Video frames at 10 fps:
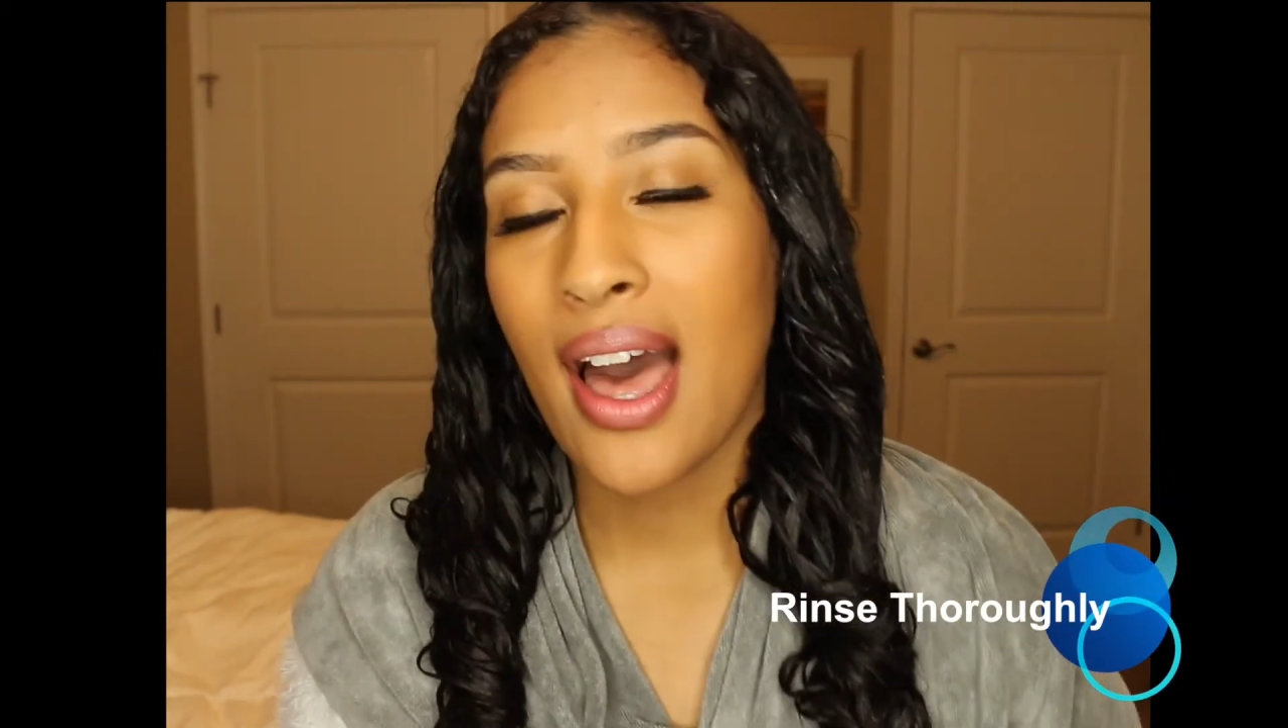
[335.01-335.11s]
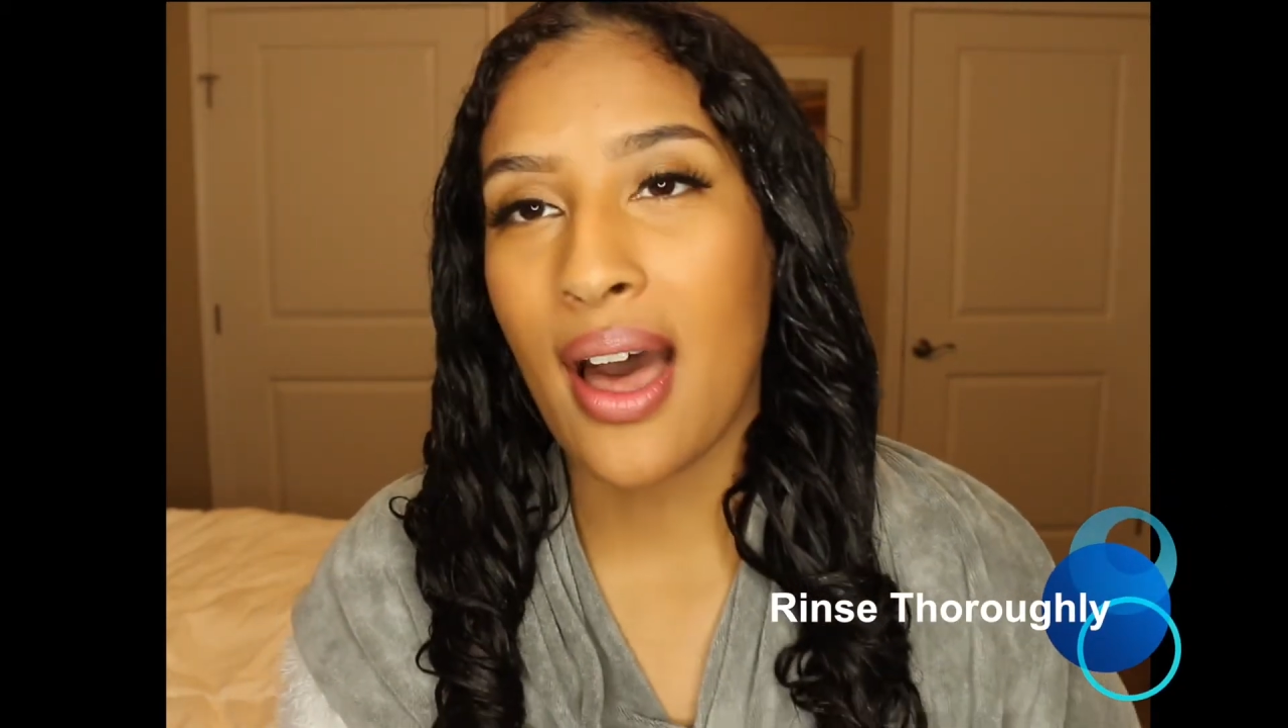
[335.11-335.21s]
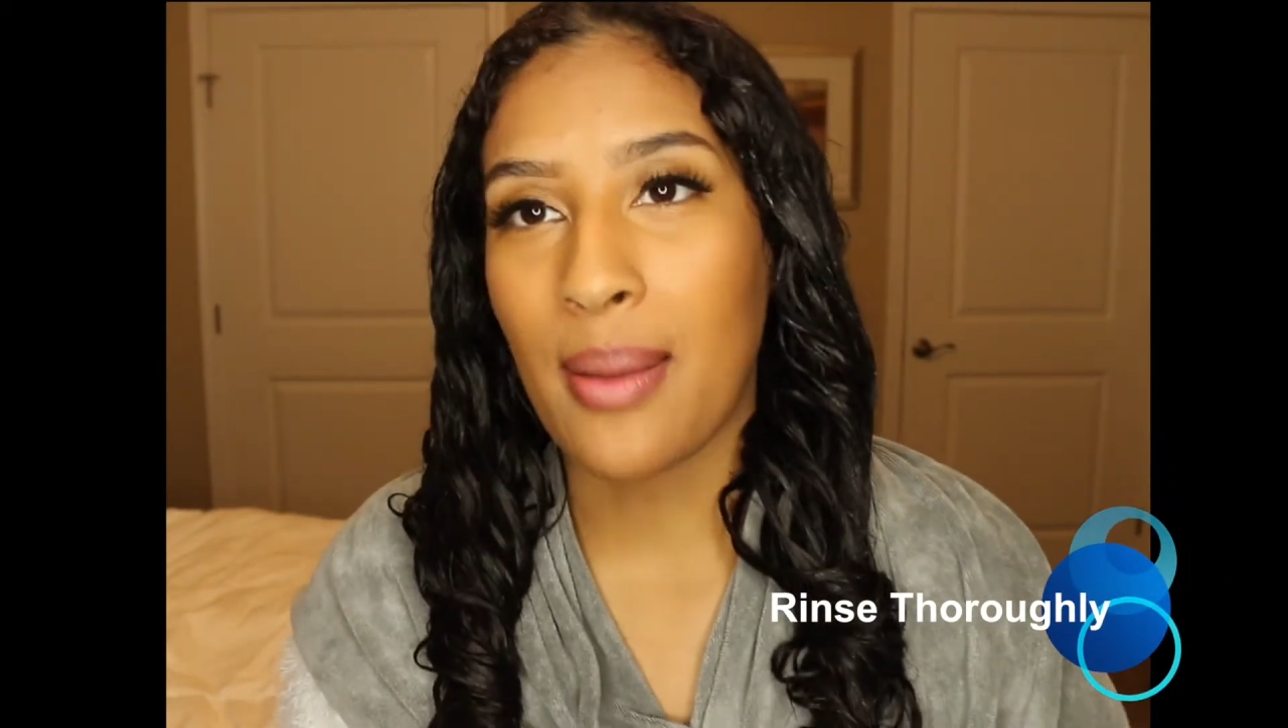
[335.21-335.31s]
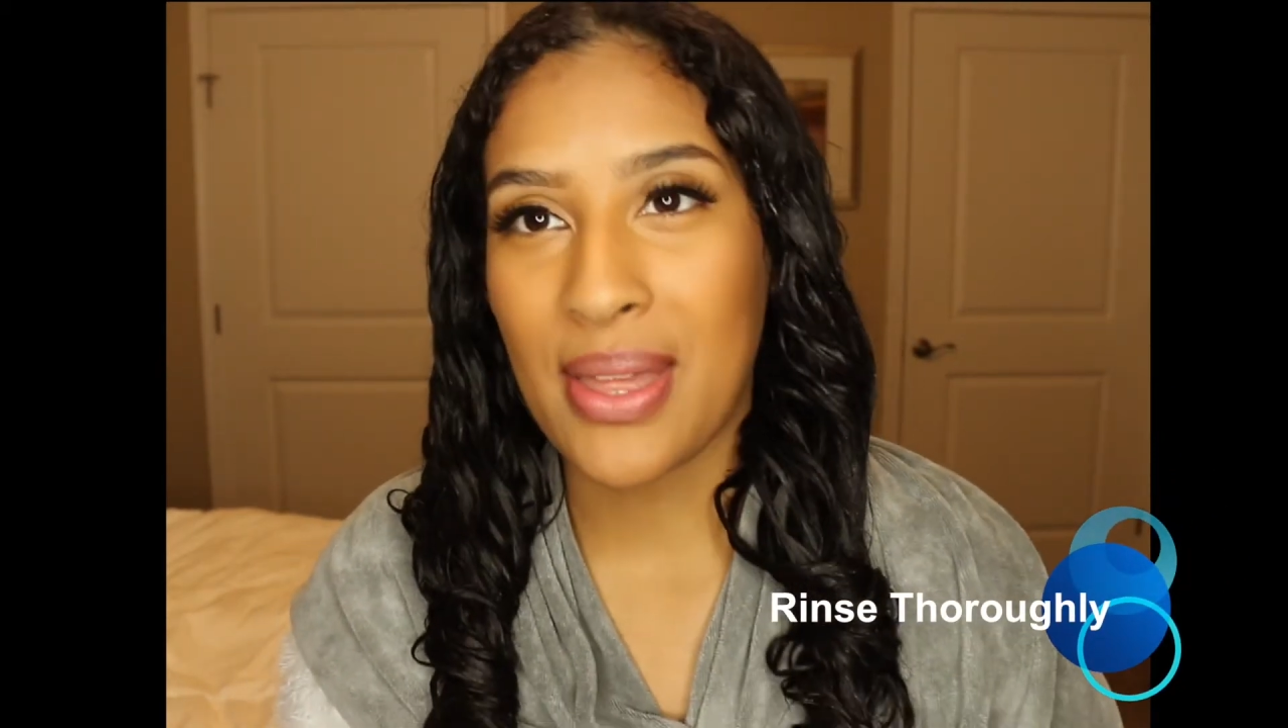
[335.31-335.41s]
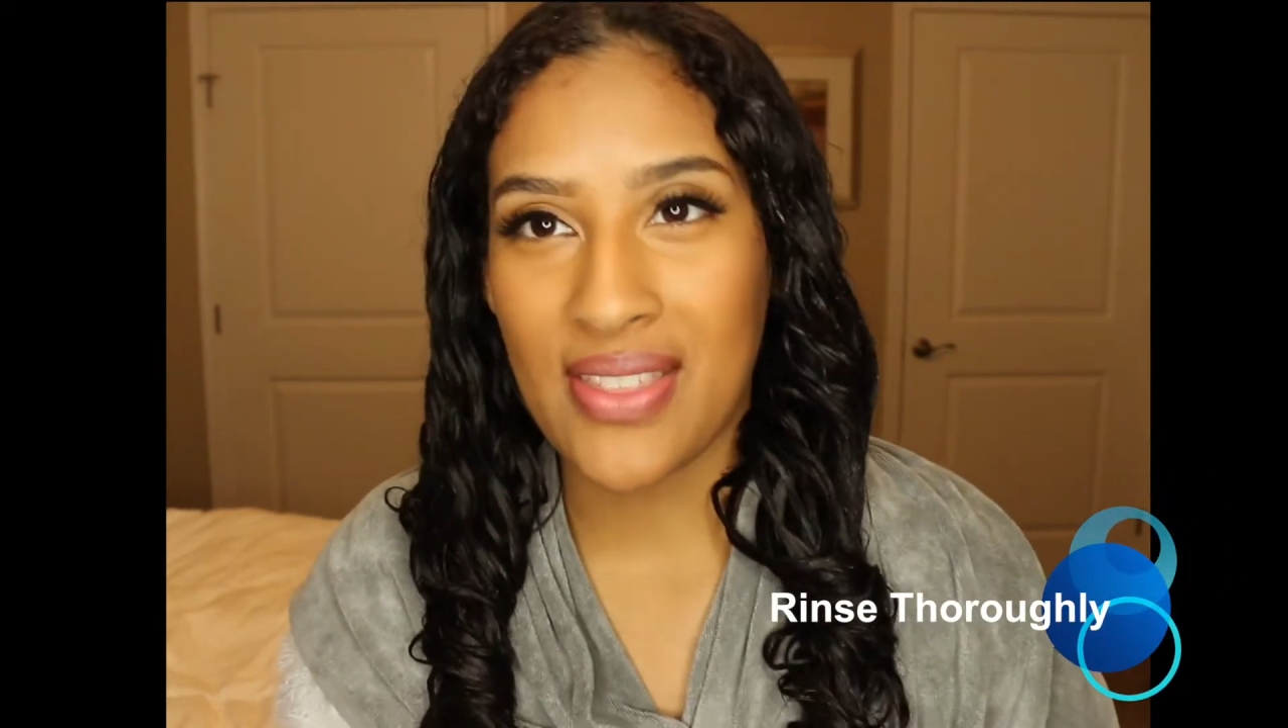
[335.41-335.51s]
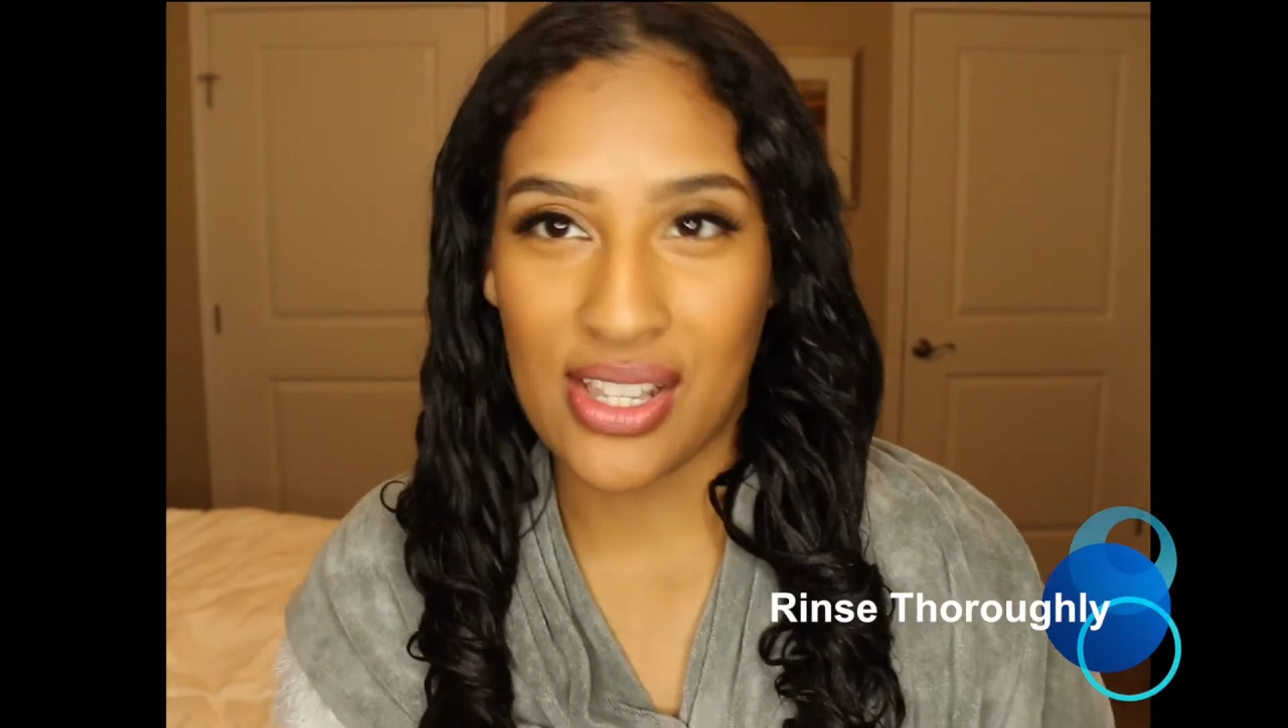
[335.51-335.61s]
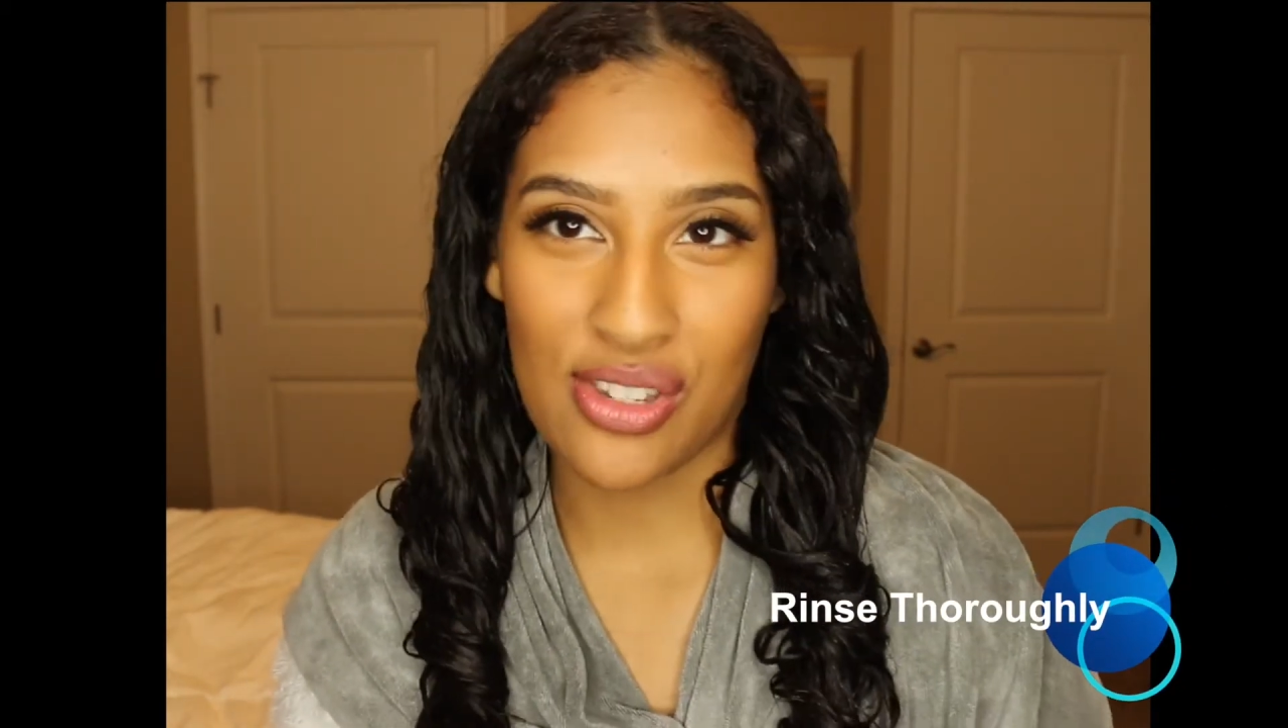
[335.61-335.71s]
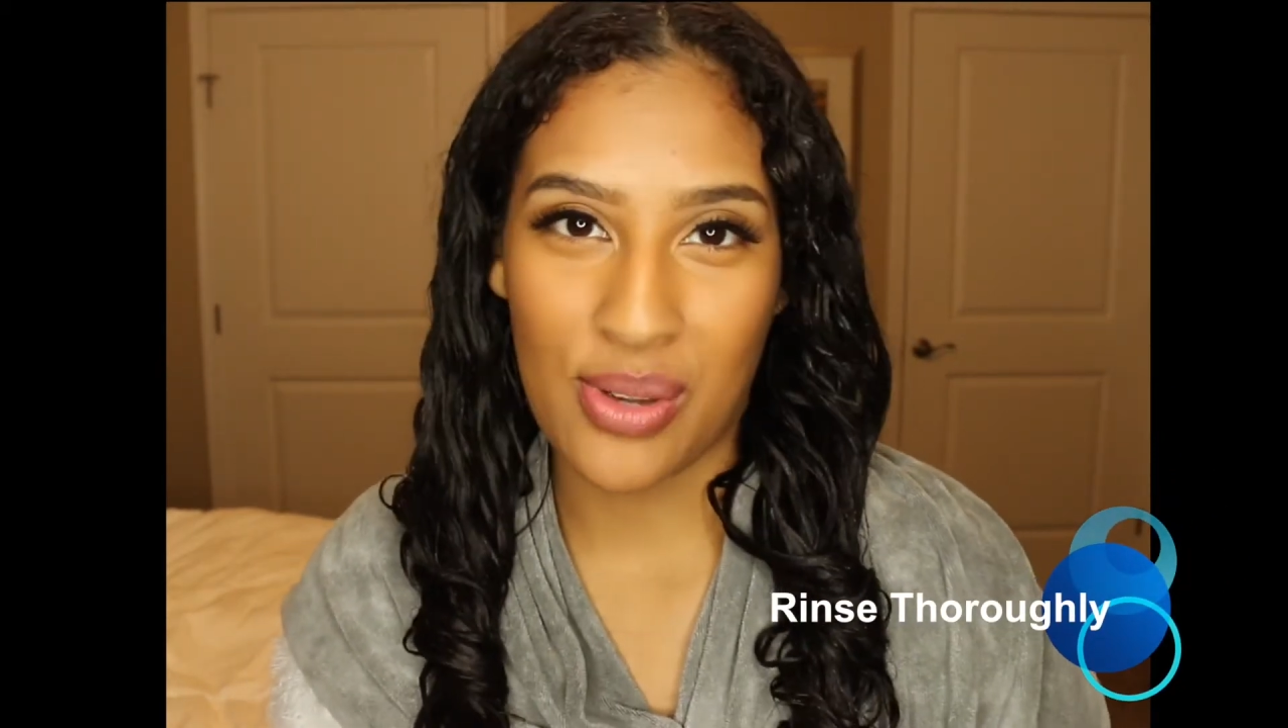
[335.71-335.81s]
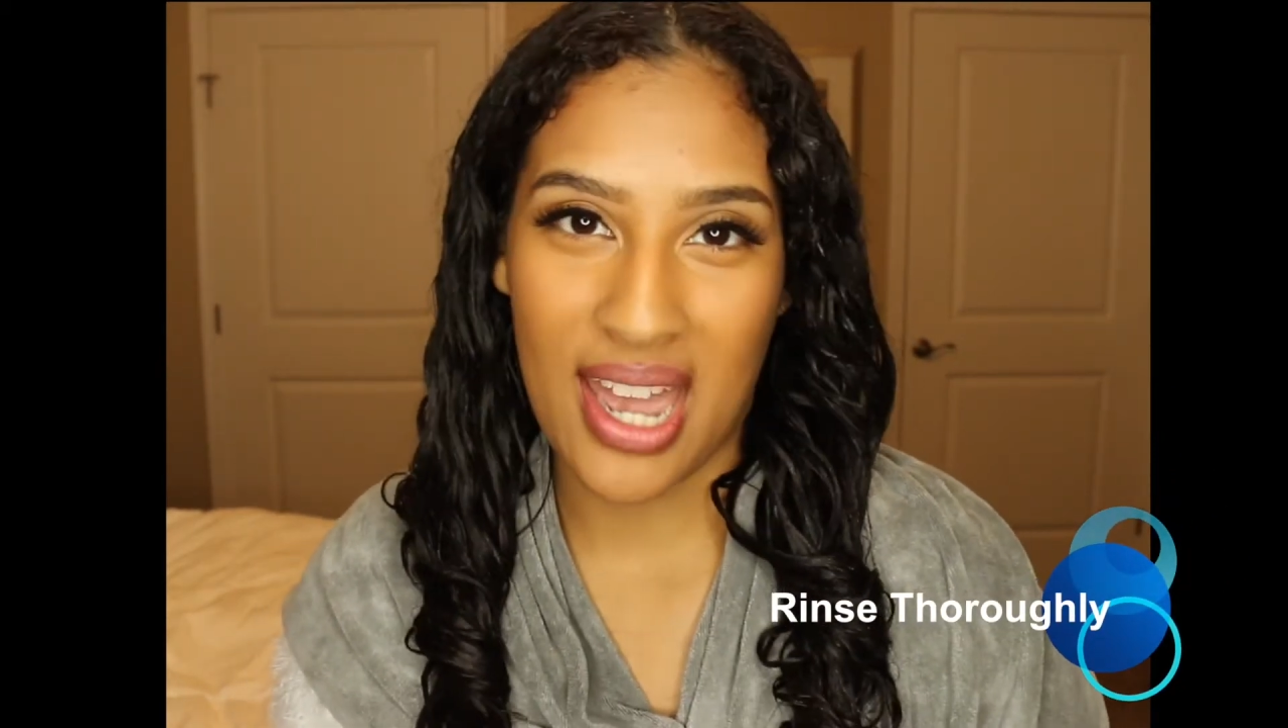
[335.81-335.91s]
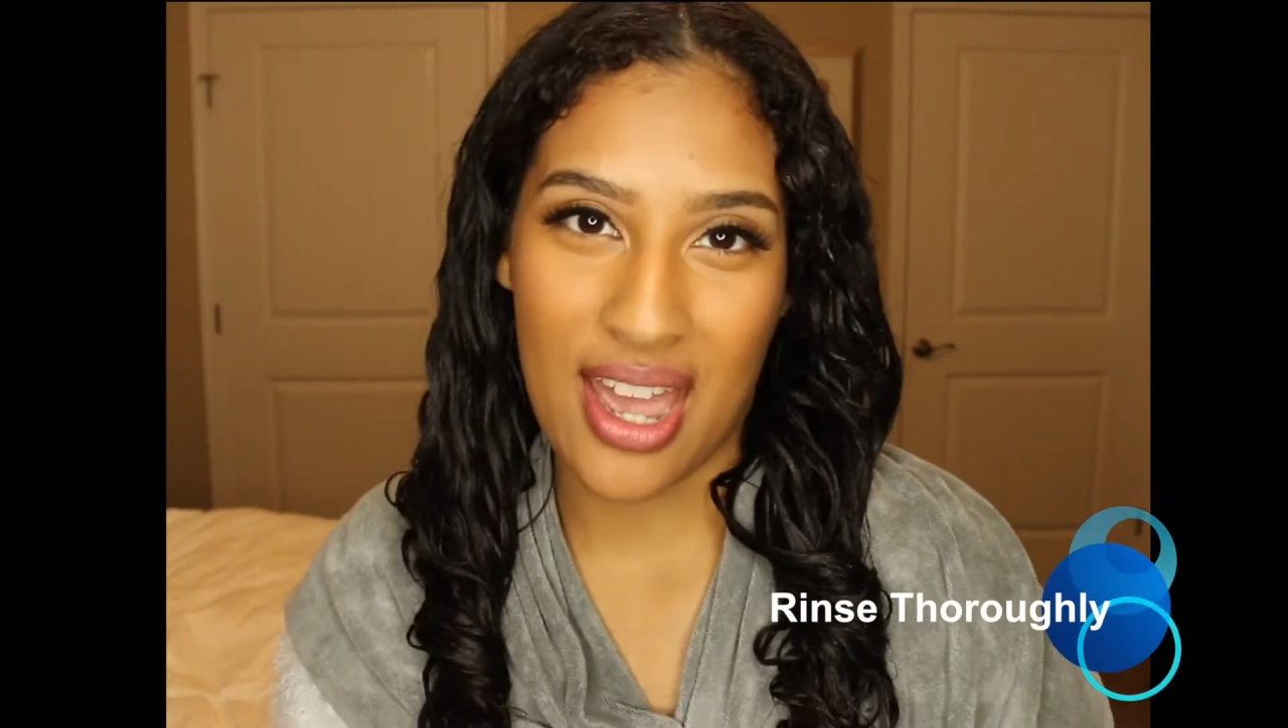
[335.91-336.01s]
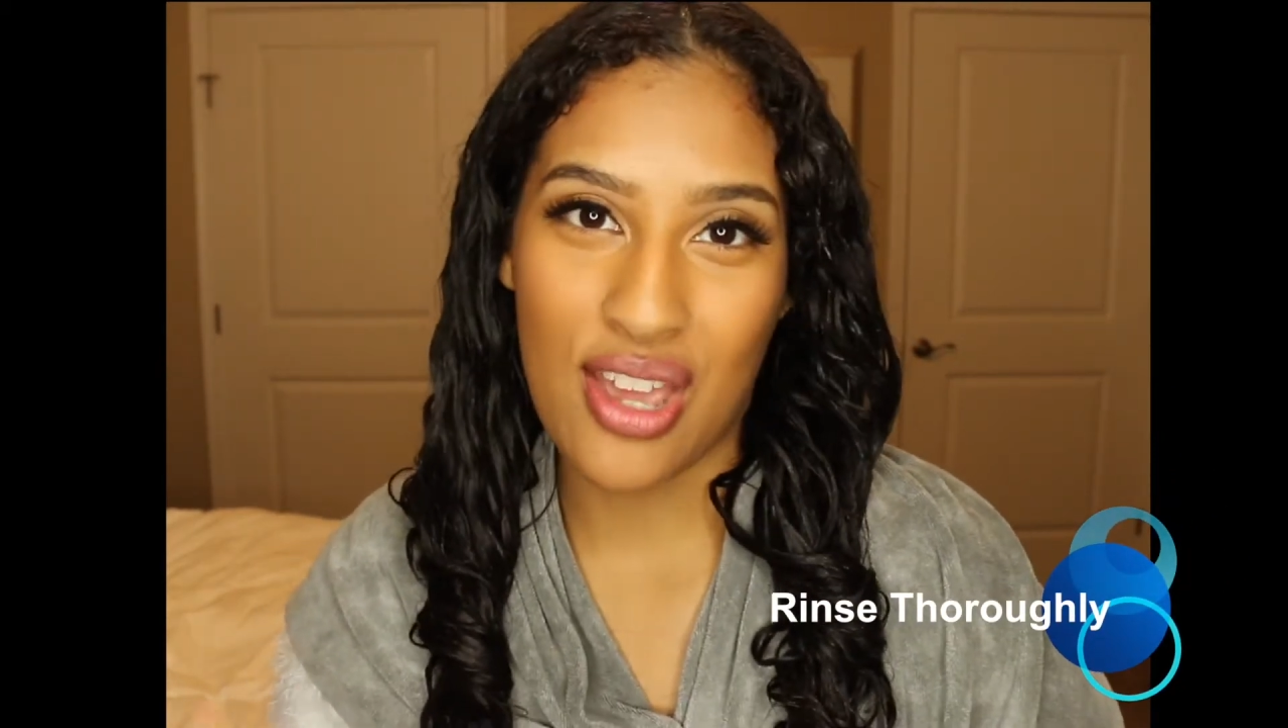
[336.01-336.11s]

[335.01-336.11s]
and that's okay.